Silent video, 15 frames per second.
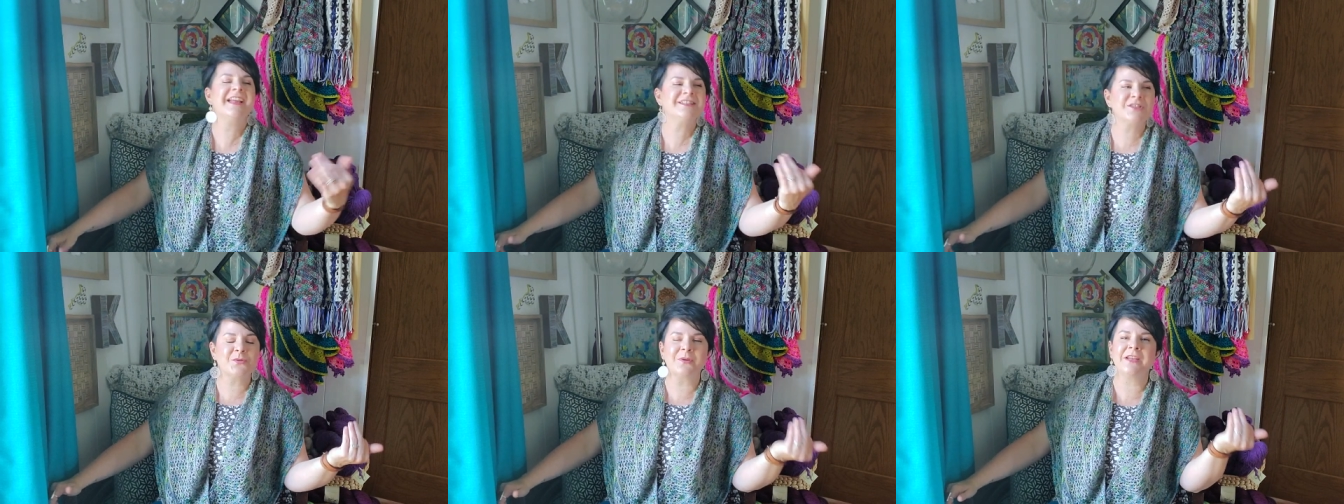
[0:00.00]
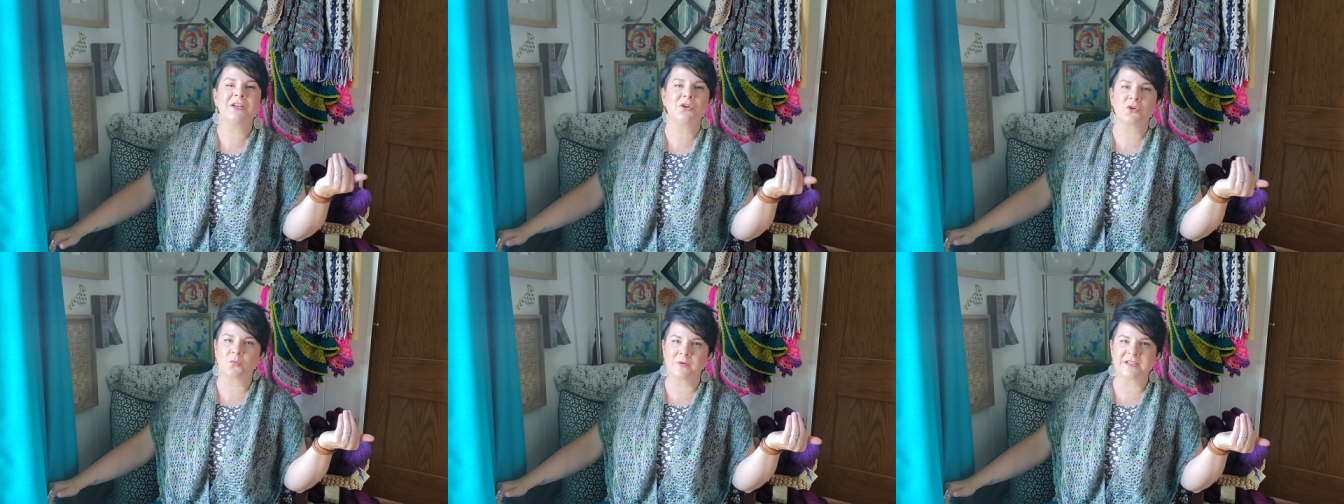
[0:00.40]
and so in
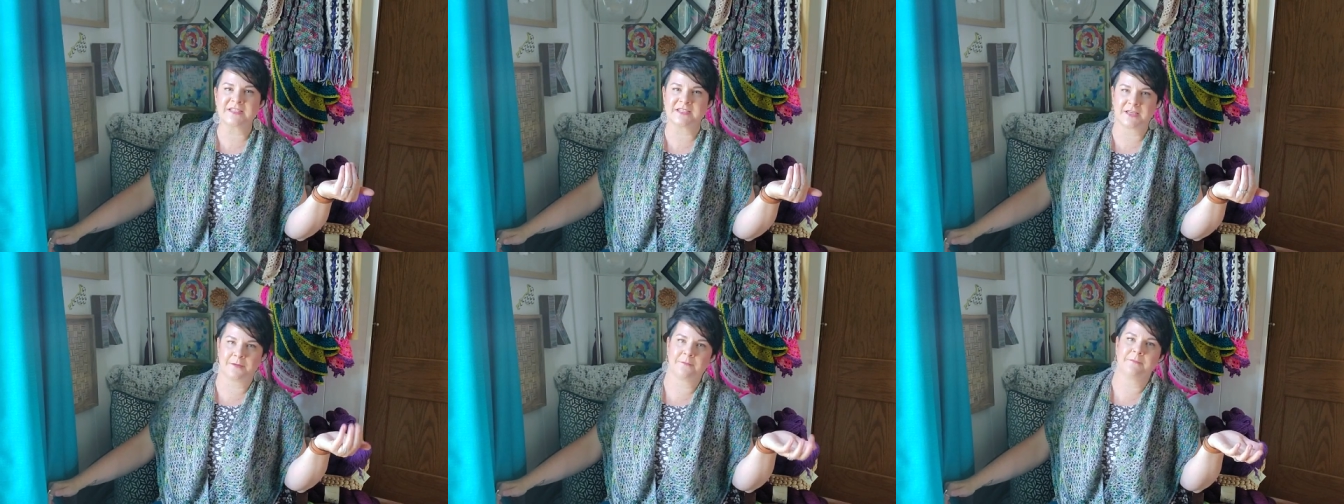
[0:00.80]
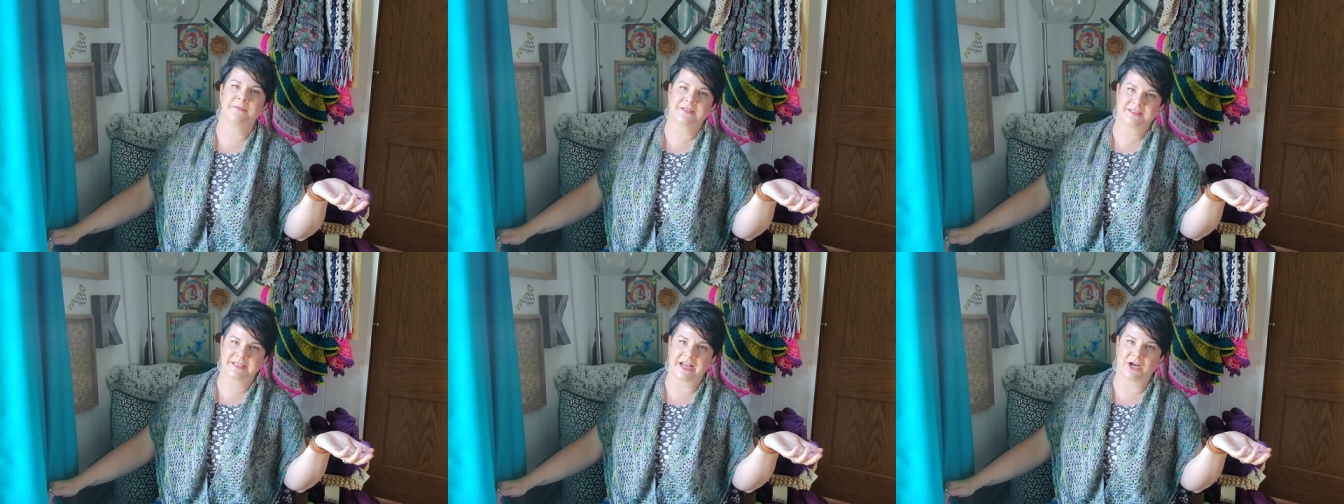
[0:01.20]
her wisdom,
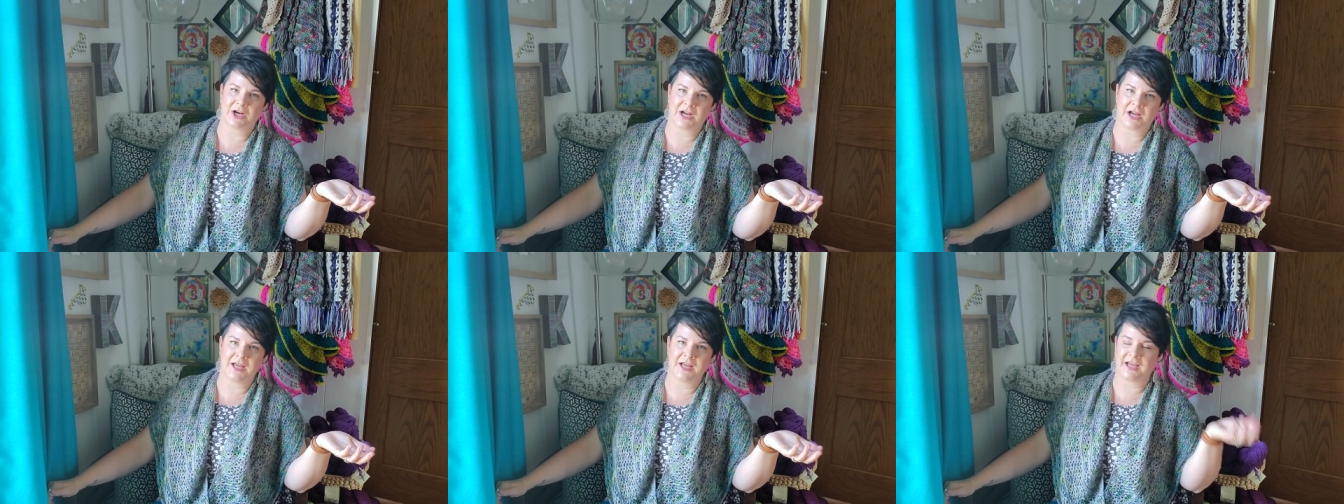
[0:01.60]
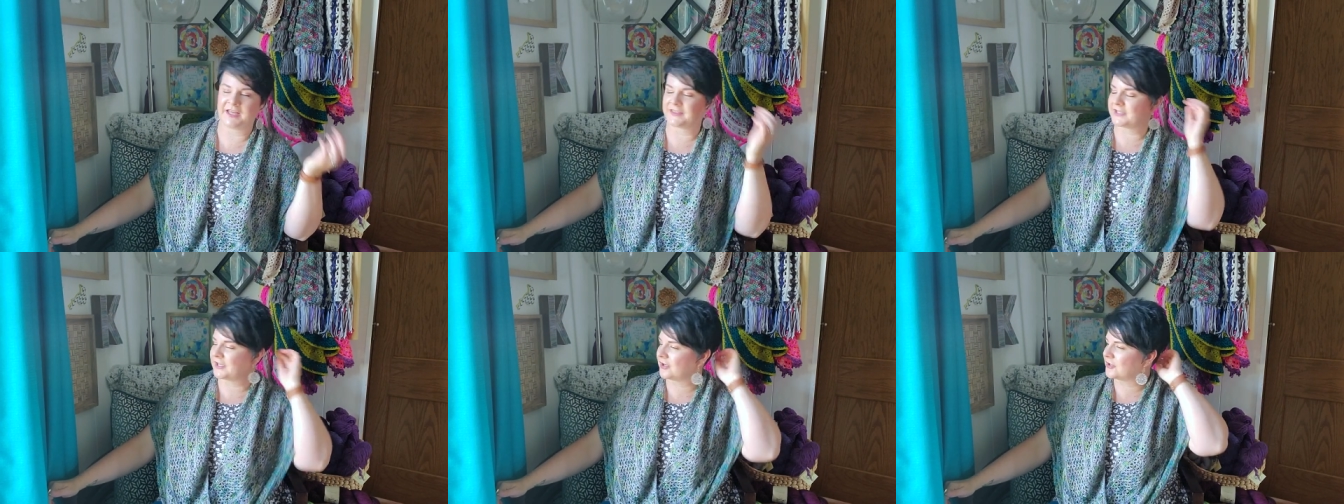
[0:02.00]
Sarah
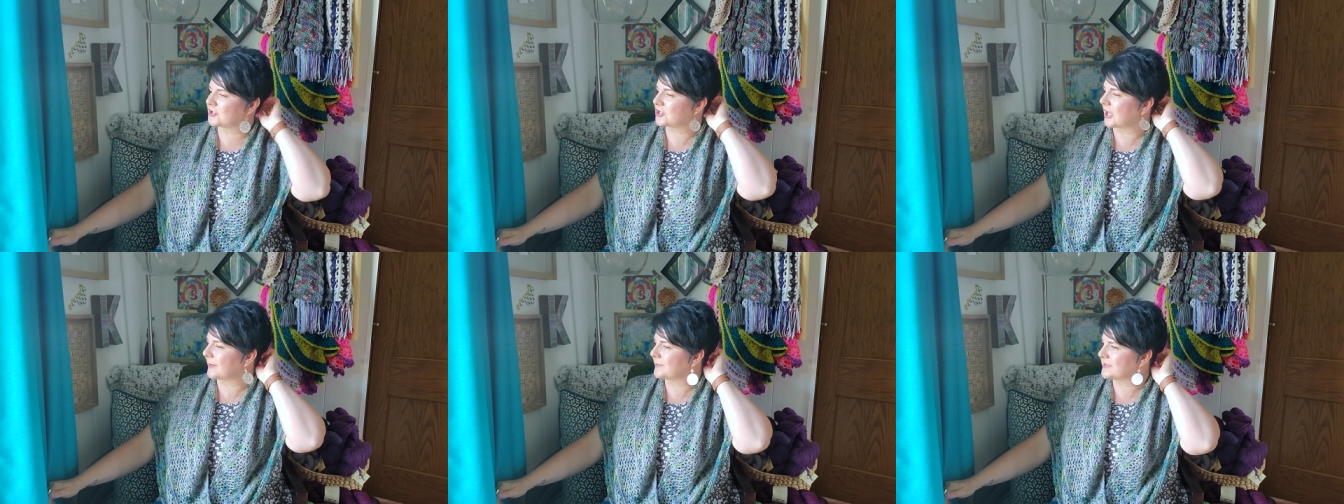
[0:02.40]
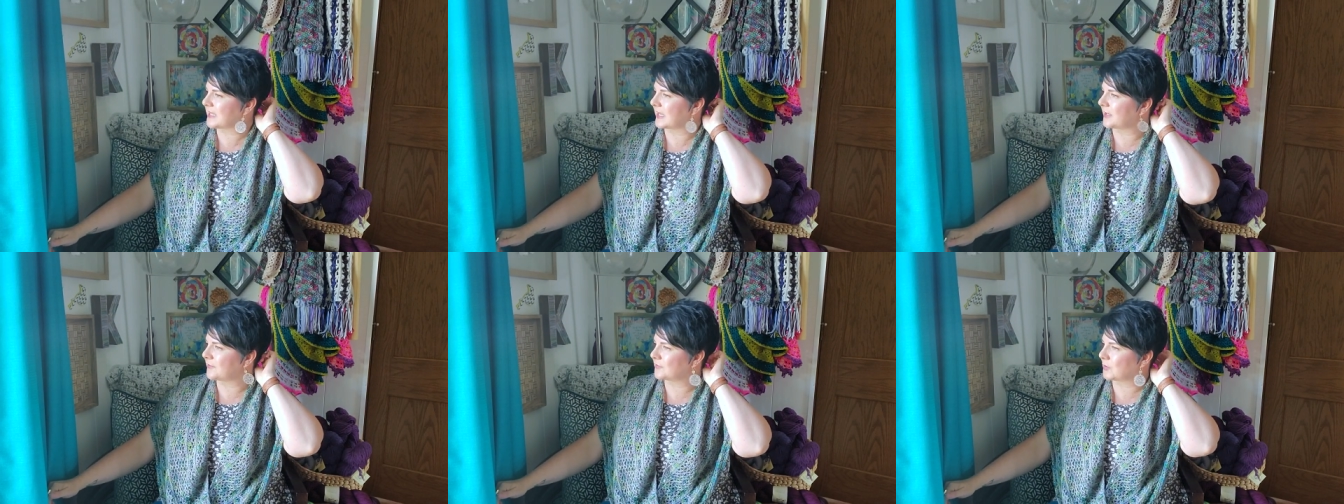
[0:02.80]
at the yarn shop
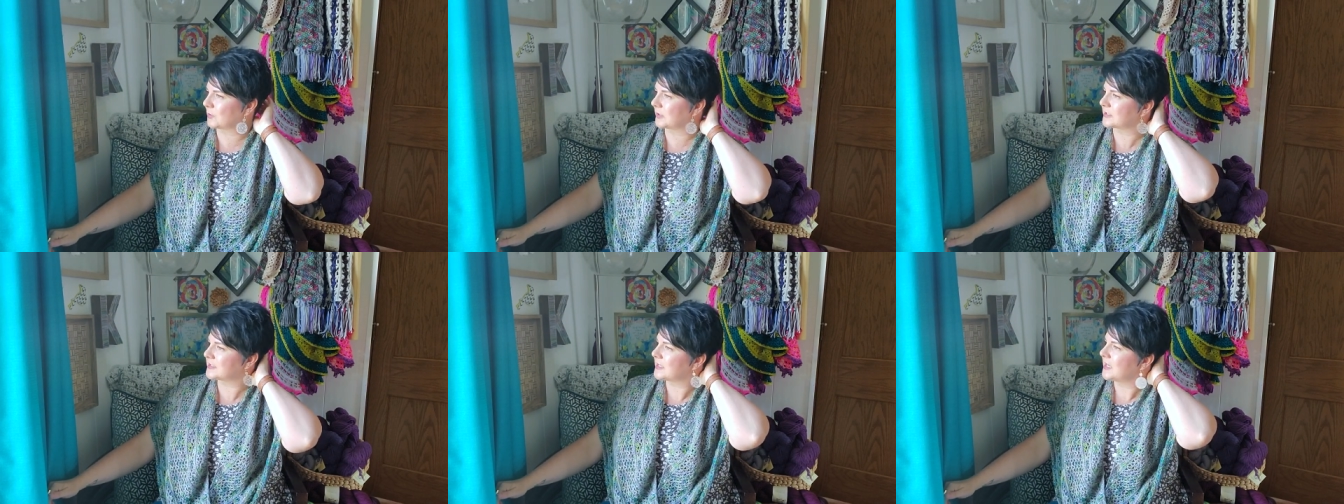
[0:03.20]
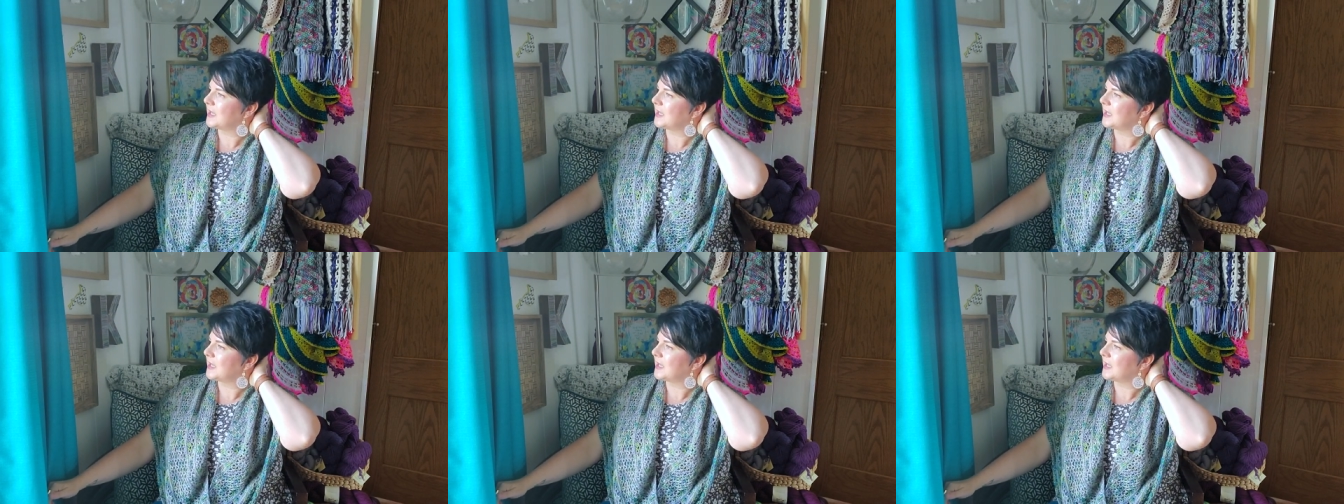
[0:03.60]
said, of course,